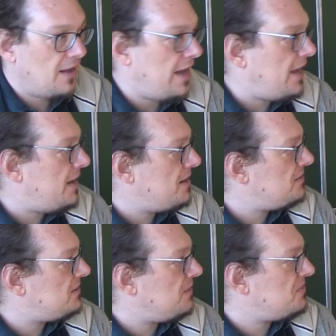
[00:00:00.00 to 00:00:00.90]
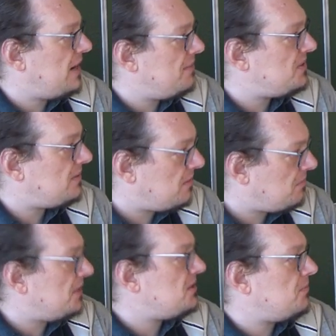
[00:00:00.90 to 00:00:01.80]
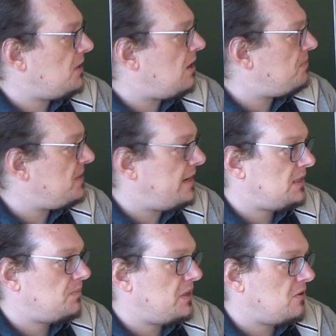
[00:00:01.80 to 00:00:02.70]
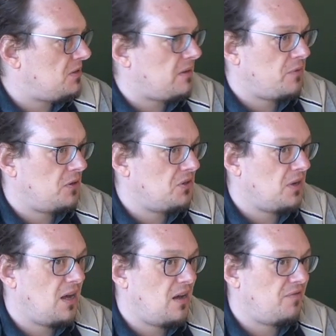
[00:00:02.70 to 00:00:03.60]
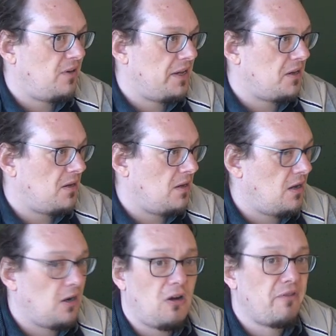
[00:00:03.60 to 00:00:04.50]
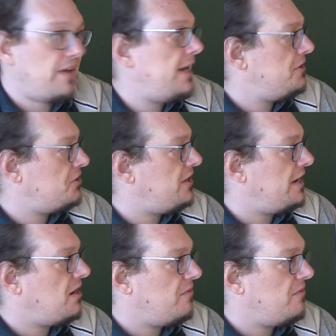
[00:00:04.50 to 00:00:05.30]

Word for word: And sometimes multiple updates because I want to have like a, a long failure chain.